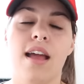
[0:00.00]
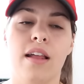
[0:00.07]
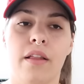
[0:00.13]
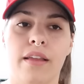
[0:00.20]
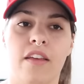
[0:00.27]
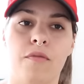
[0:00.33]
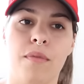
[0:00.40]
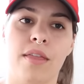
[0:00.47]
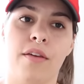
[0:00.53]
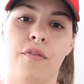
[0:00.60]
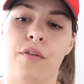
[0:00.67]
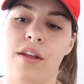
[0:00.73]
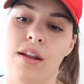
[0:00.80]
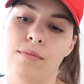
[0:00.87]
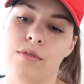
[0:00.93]
it'll give me the
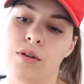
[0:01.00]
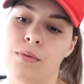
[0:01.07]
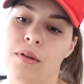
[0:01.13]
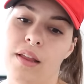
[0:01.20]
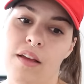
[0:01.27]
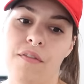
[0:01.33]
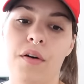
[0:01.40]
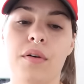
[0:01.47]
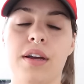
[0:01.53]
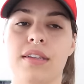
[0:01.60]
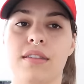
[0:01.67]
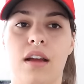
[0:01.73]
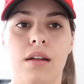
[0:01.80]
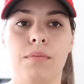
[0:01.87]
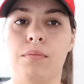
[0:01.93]
freedom to really
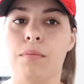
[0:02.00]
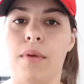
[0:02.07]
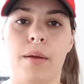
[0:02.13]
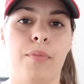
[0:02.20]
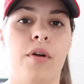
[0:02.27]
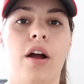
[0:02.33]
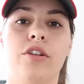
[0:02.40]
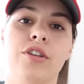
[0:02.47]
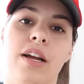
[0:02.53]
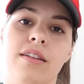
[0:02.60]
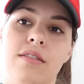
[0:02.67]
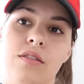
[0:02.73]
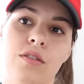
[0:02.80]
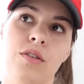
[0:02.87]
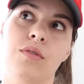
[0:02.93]
focus on my
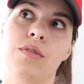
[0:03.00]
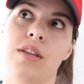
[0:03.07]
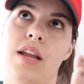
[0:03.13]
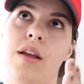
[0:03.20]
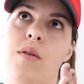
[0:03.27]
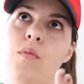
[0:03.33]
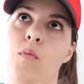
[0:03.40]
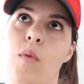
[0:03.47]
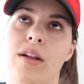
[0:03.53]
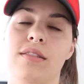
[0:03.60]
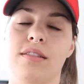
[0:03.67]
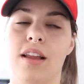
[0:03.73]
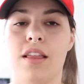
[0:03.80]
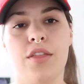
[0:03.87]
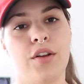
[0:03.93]
projects Tuesday,
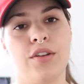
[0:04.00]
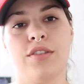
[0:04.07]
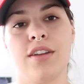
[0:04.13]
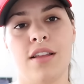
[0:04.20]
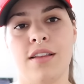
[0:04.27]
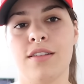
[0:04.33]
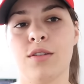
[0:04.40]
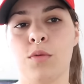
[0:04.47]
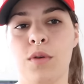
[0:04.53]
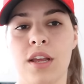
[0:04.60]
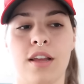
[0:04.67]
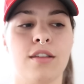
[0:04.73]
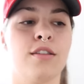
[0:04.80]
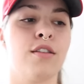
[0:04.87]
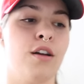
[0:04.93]
Wednesday, Thursday this
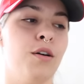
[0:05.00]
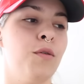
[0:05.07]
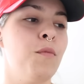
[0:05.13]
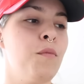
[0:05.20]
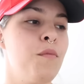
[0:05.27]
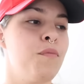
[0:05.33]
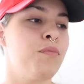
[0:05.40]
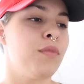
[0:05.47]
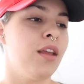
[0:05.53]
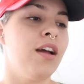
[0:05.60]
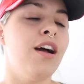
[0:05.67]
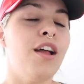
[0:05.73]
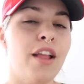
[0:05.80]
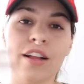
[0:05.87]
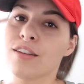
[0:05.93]
week. So
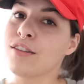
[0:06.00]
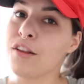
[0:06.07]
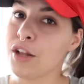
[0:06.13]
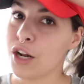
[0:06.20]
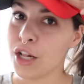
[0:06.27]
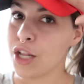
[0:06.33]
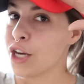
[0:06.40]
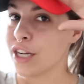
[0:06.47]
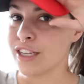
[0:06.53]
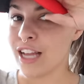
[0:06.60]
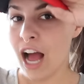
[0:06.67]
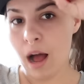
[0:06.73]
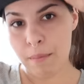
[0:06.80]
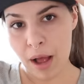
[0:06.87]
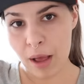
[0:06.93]
this is a little look
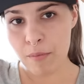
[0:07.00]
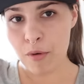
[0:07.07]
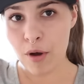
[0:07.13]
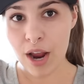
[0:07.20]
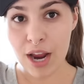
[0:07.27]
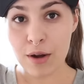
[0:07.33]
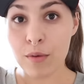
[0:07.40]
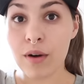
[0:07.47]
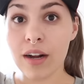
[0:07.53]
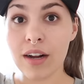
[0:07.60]
into how my brain